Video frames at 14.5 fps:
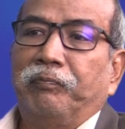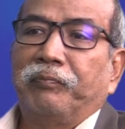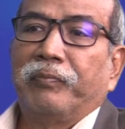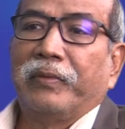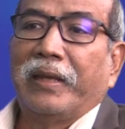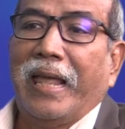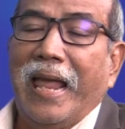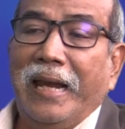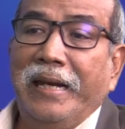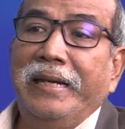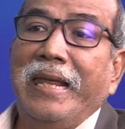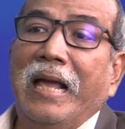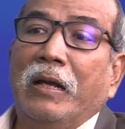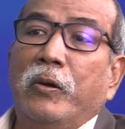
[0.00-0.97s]
and
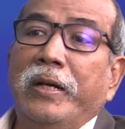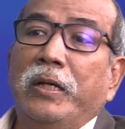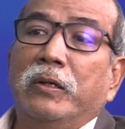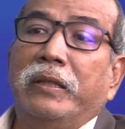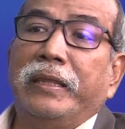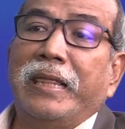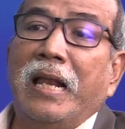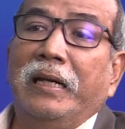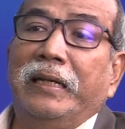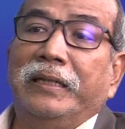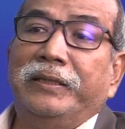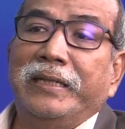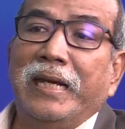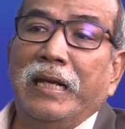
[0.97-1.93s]
they are going to sell
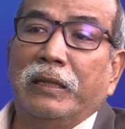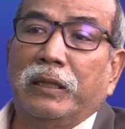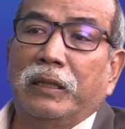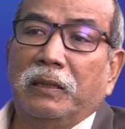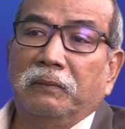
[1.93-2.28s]
their shares.